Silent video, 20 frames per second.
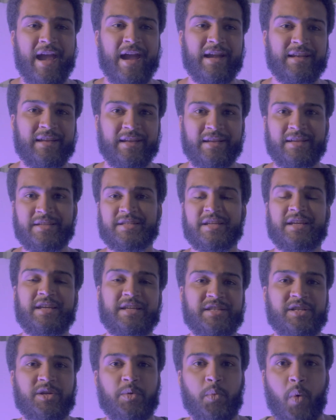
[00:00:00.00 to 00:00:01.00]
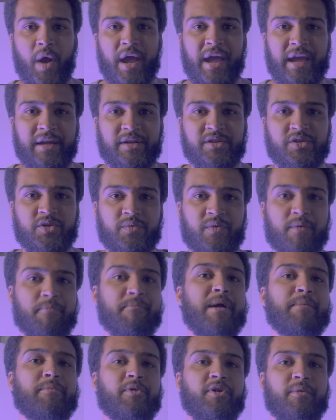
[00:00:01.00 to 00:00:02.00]
And it is an easy way to
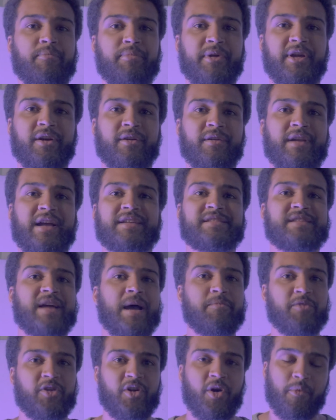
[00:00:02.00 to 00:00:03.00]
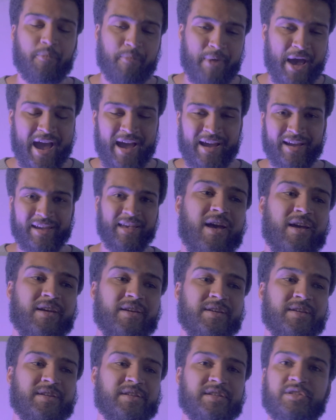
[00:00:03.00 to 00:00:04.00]
remember a beer next time you go back
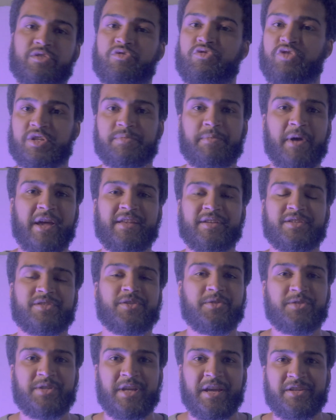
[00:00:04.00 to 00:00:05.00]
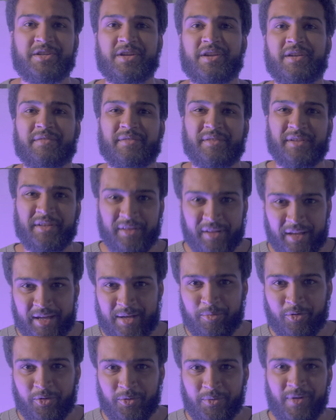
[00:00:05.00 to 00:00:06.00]
is just by the association of the
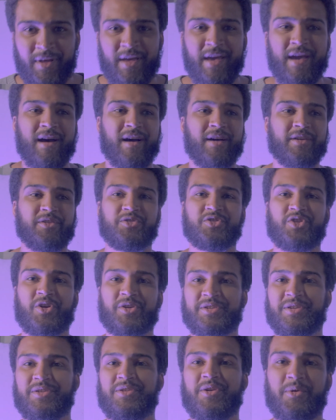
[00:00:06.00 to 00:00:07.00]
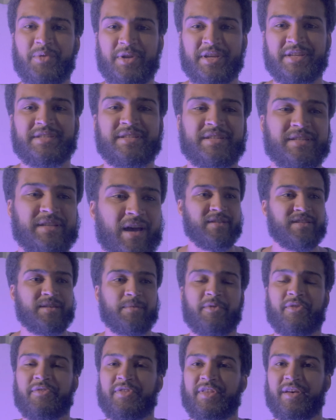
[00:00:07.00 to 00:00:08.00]
label. You start to notice
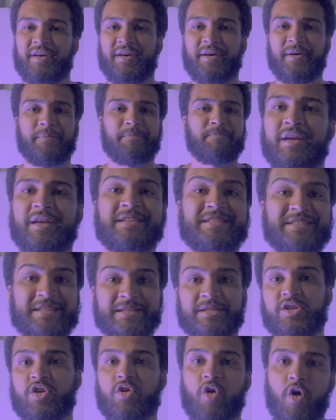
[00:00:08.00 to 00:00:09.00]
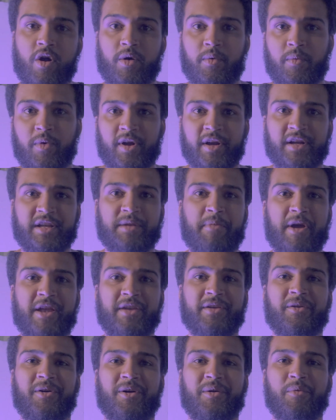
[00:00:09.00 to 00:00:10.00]
some of the consistent artwork
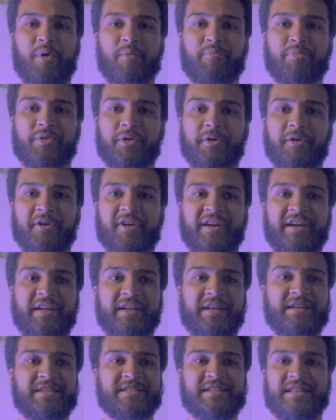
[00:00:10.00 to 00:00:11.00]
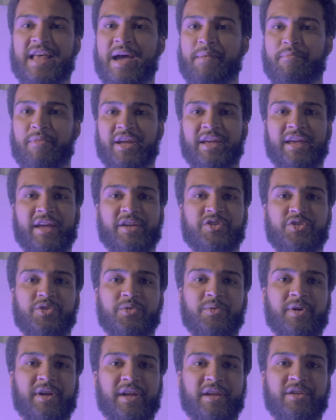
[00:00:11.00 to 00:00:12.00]
depending on what brewery it is, and that might get
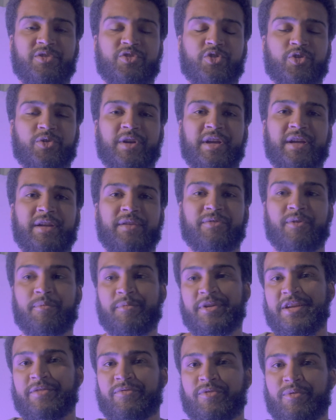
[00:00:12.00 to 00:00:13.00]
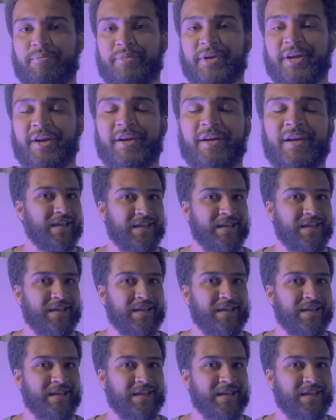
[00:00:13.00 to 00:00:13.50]
you intrigued from a different beer.